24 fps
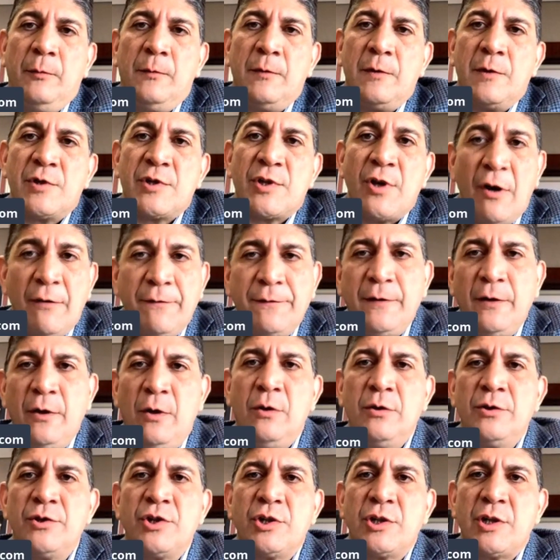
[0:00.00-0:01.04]
soft
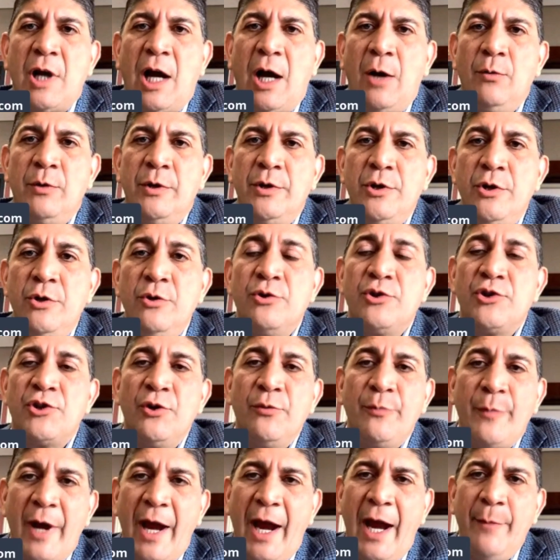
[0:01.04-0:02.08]
launched our new
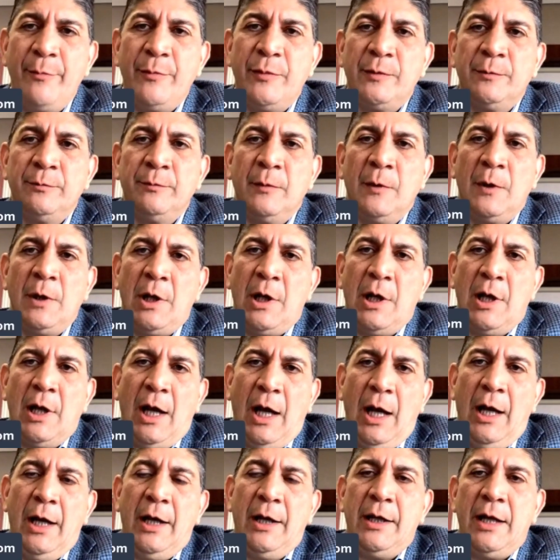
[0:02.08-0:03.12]
super app.
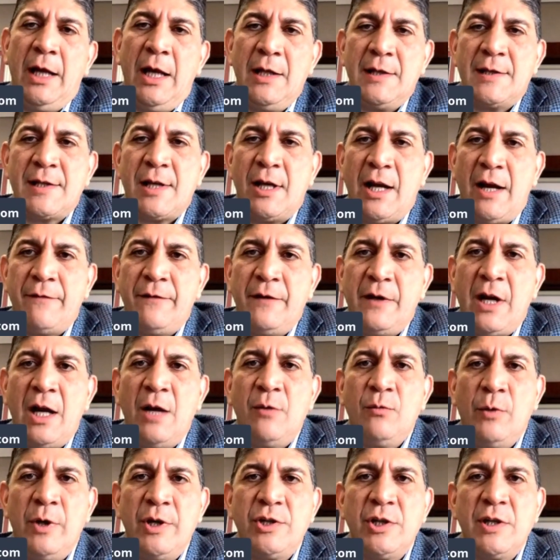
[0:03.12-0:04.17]
In South Africa,
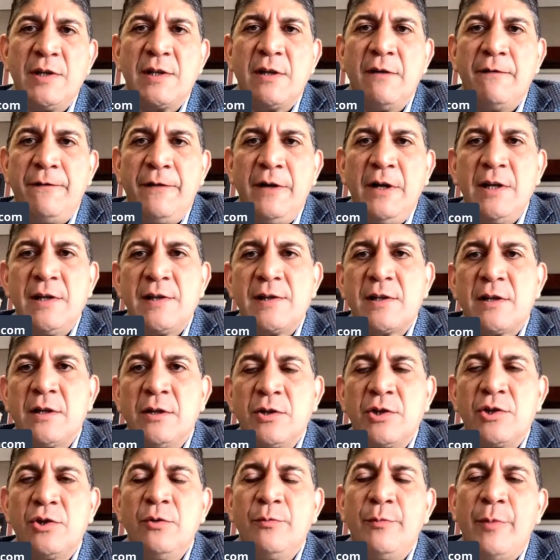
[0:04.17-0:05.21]
which is the first
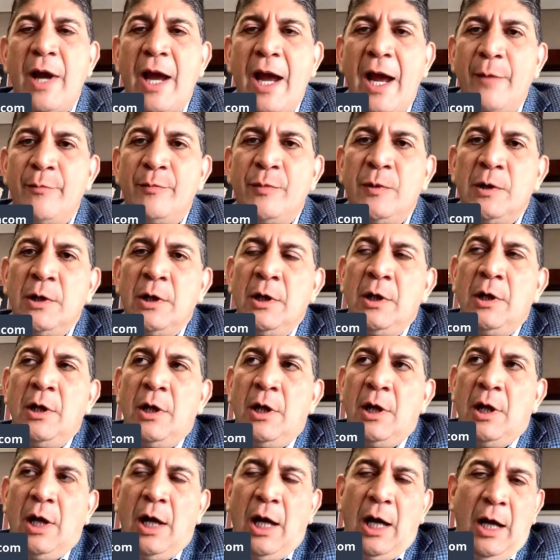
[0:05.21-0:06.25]
super app
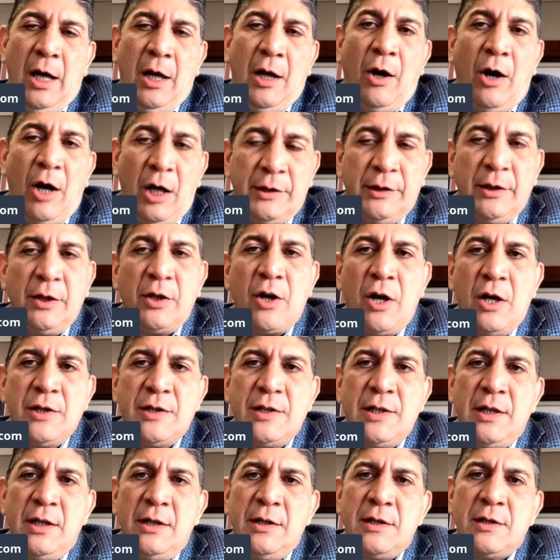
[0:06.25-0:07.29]
on the
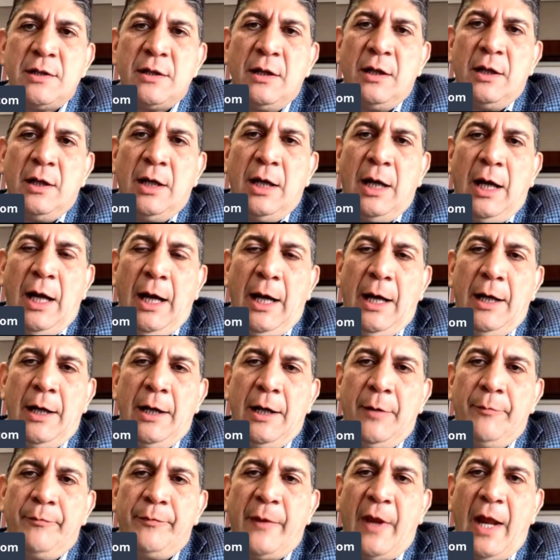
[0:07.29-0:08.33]
continent.
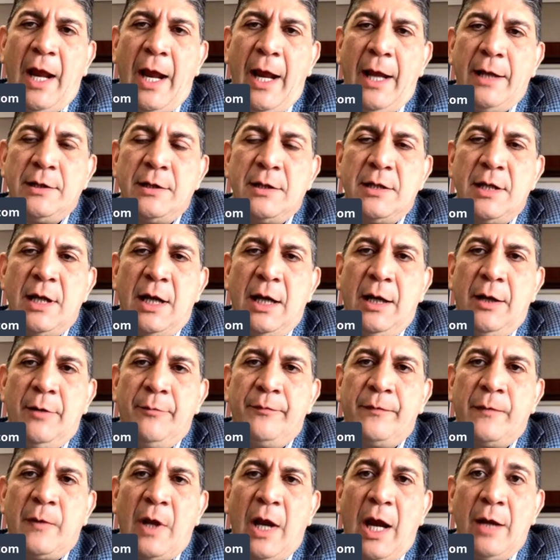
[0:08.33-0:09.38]
And
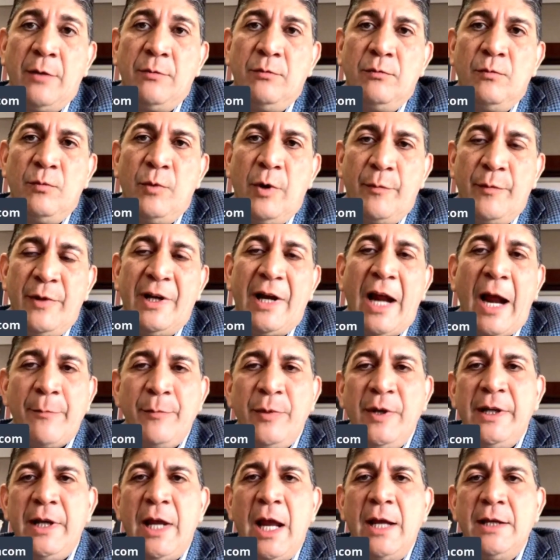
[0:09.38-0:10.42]
we'll be
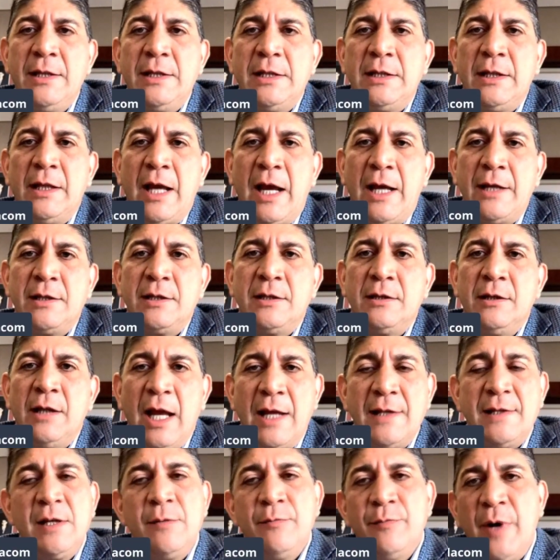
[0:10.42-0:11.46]
replicating that.
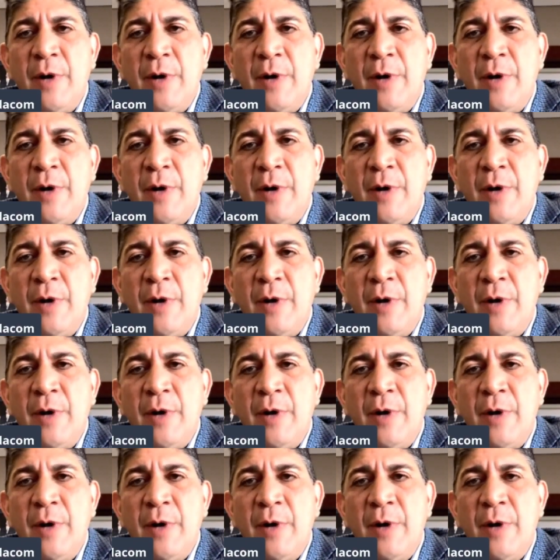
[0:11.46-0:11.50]
That's in